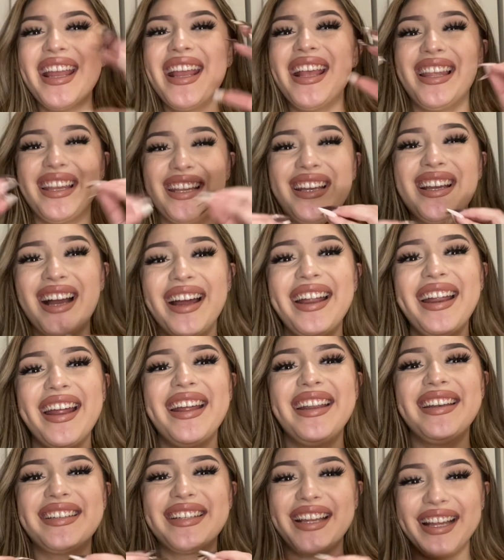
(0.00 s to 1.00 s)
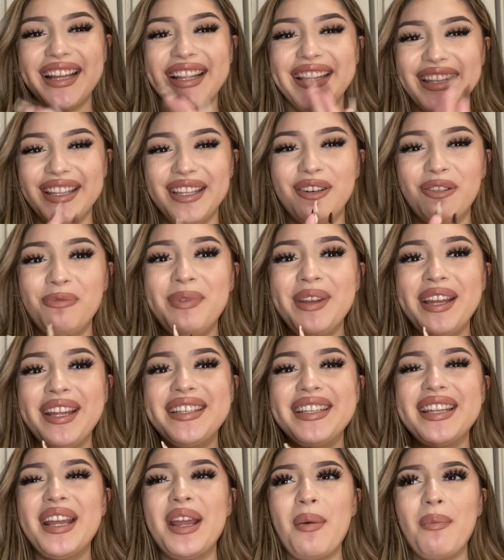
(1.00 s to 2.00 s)
Like cut a little bit,
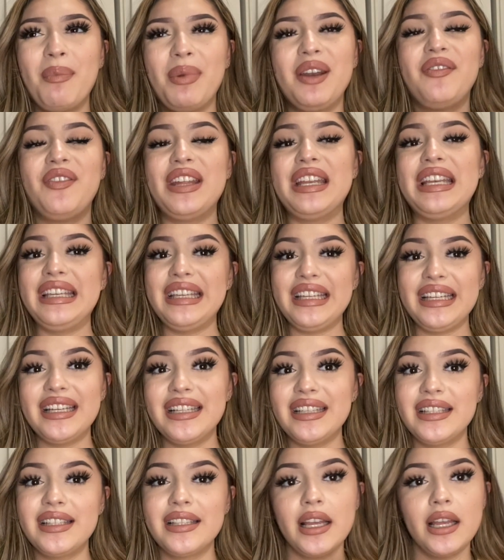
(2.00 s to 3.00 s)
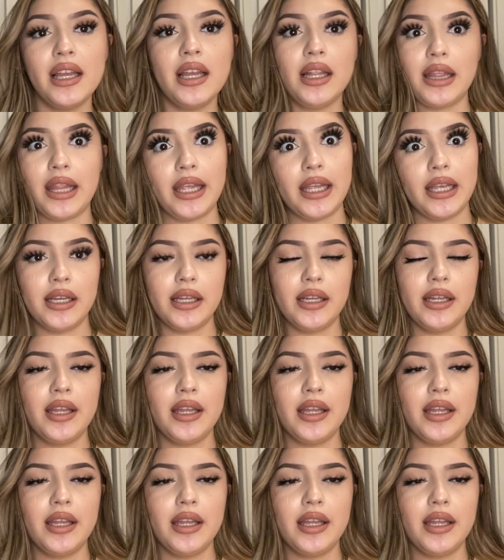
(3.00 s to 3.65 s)
but if it needs, like,